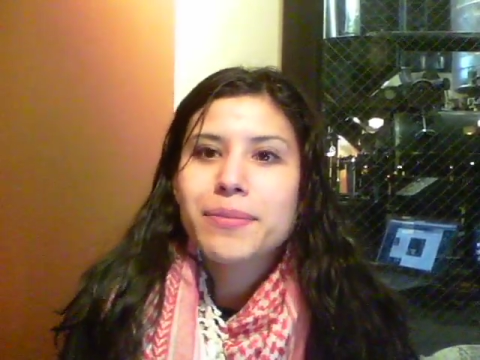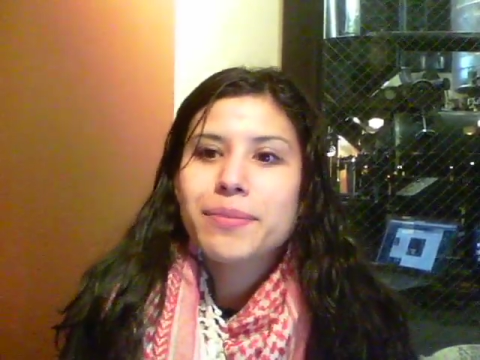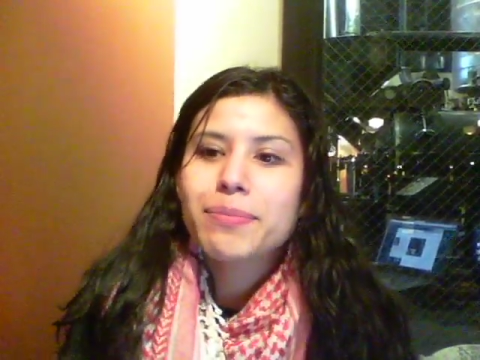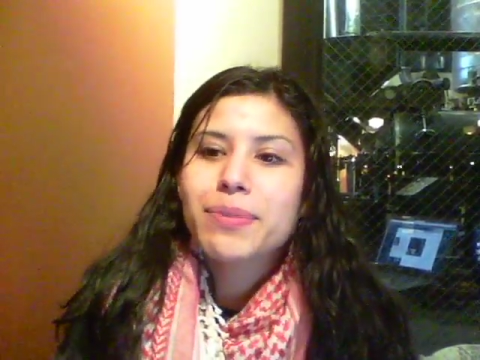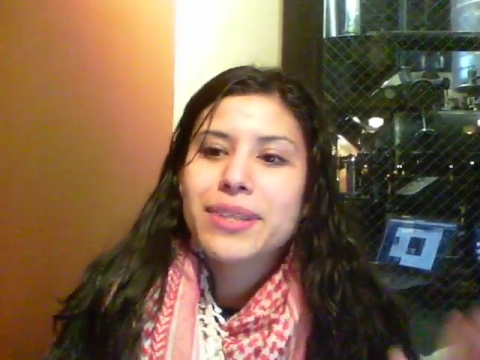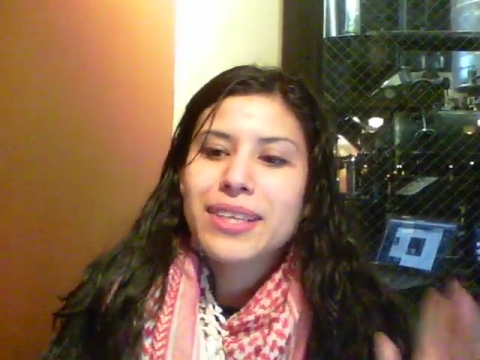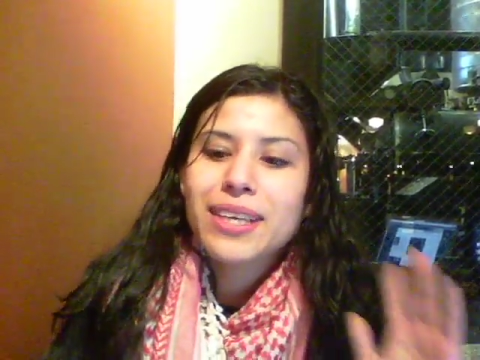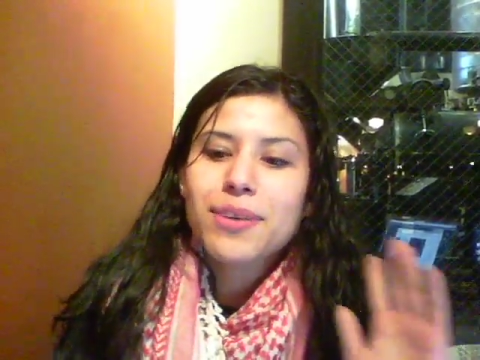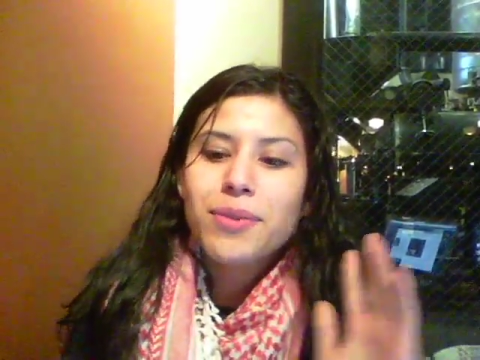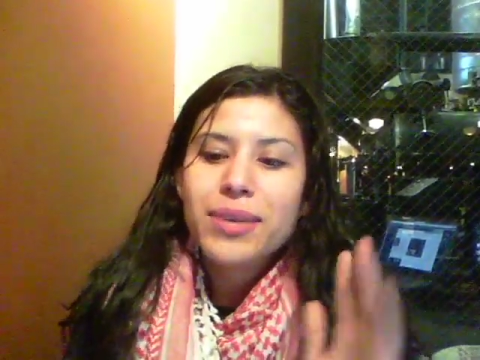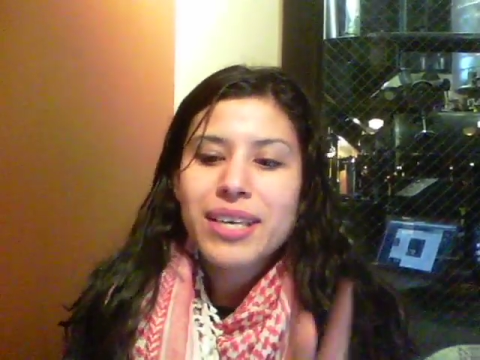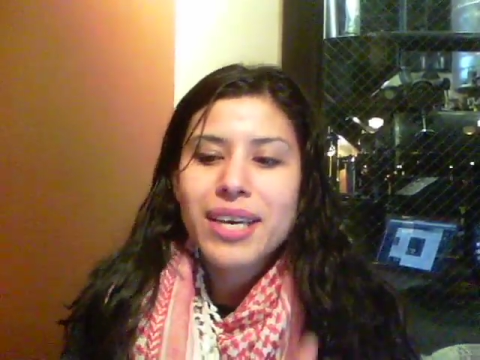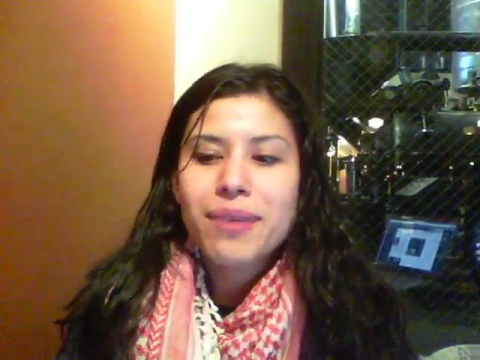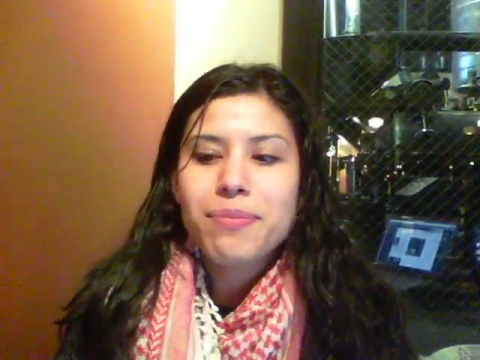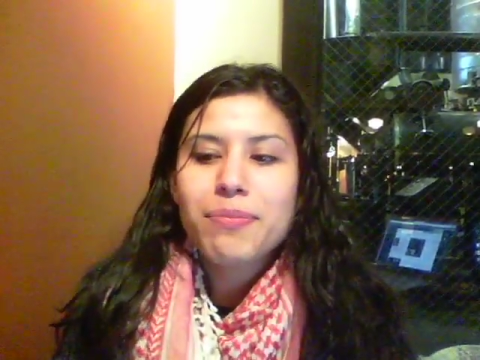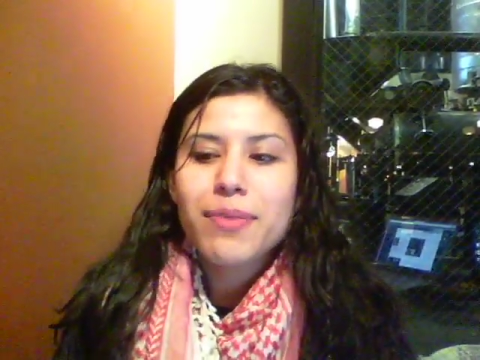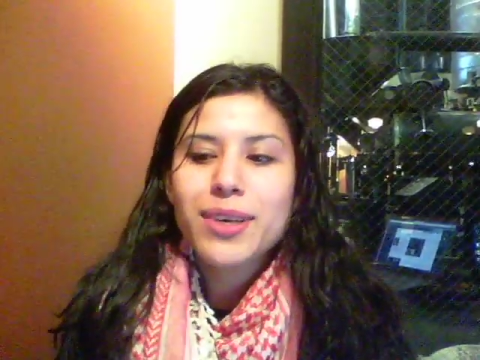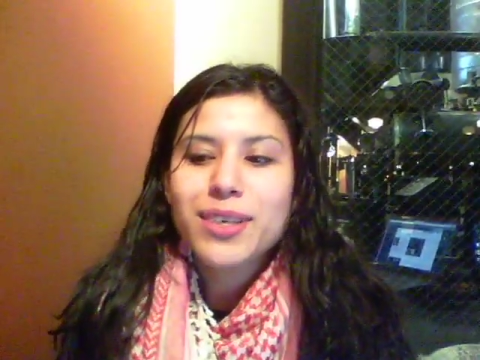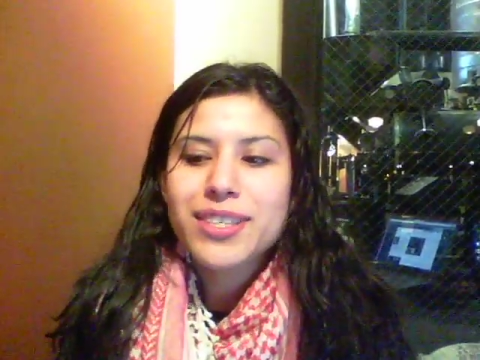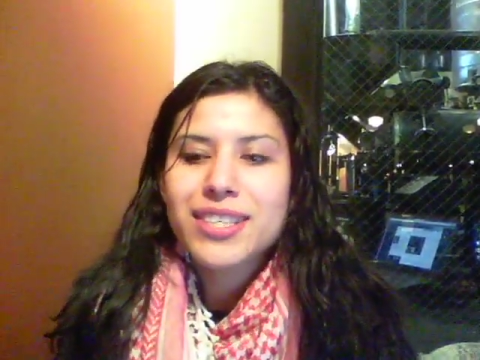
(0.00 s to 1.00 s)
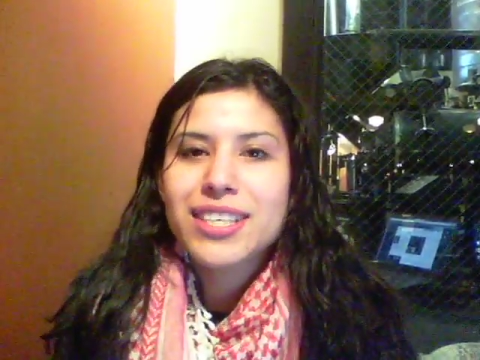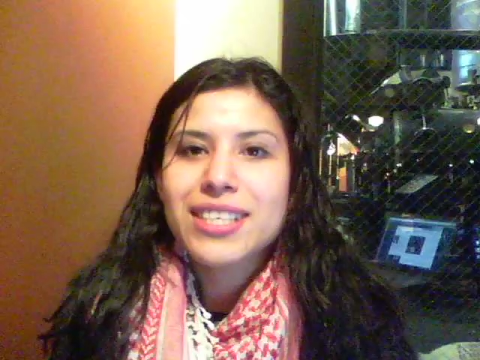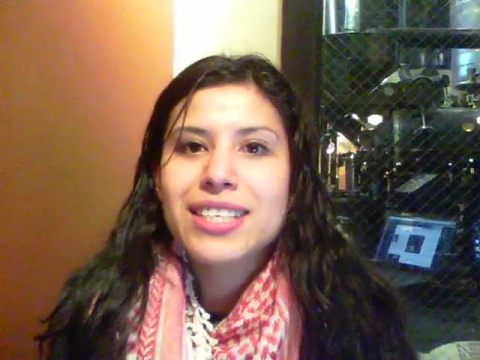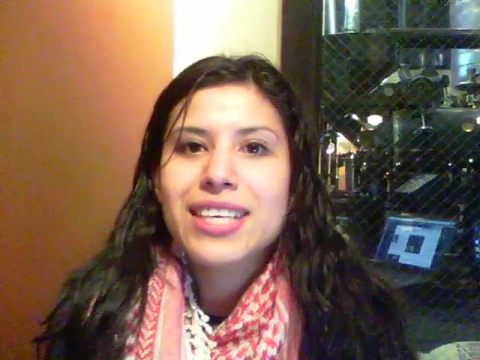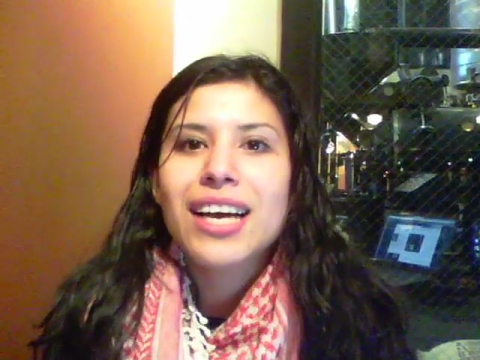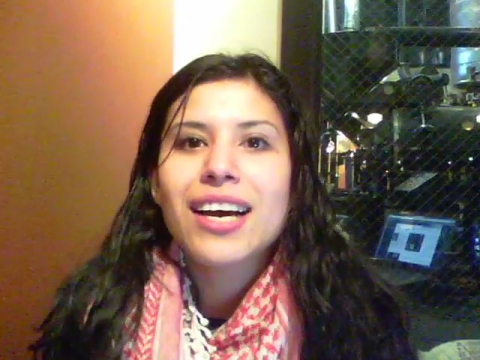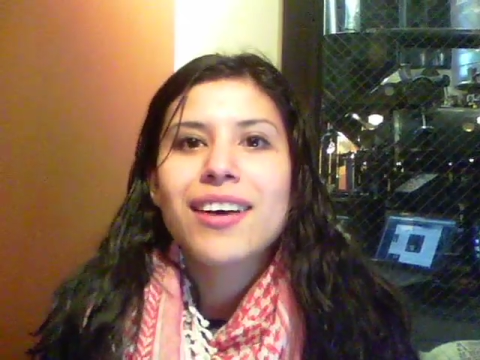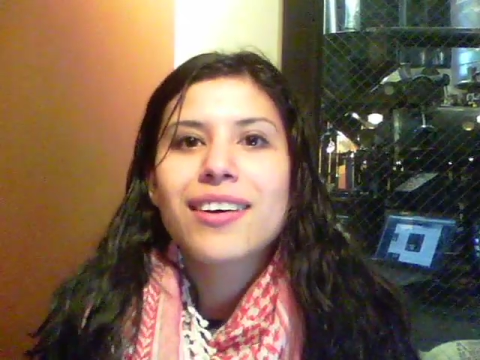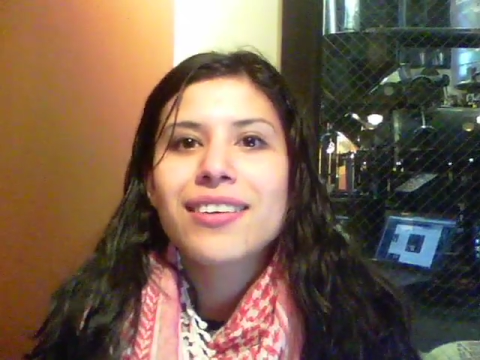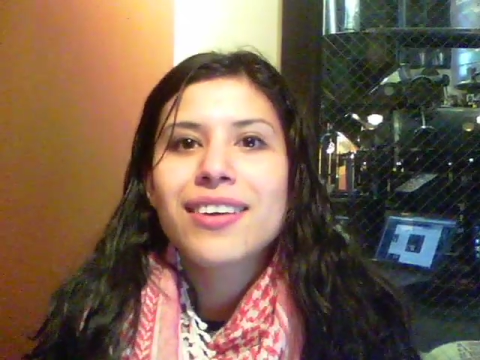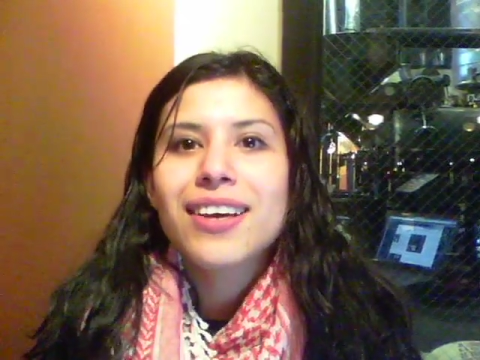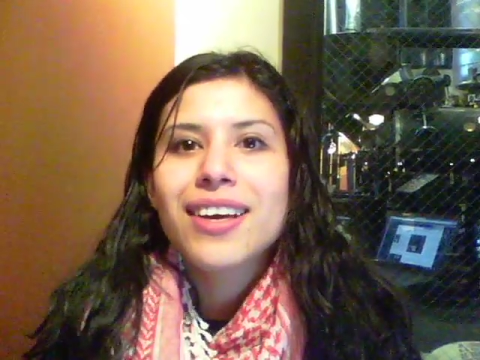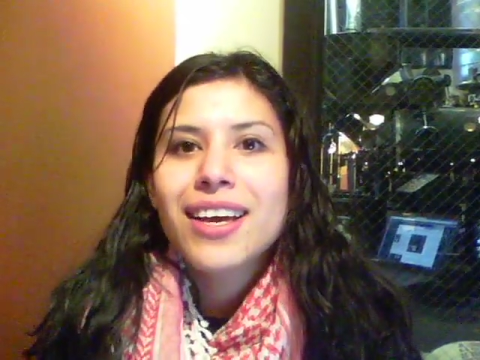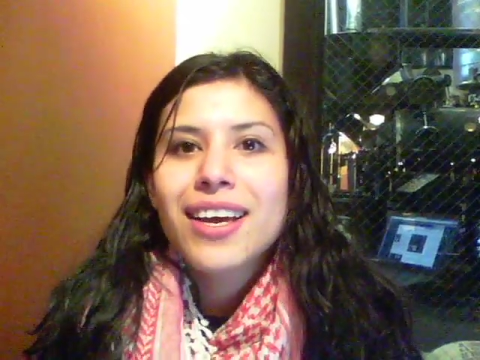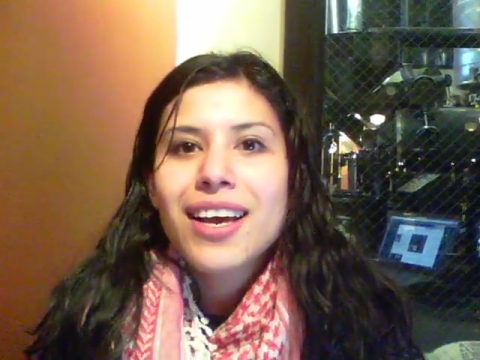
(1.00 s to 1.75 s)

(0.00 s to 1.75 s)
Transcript: But then we kept marching down,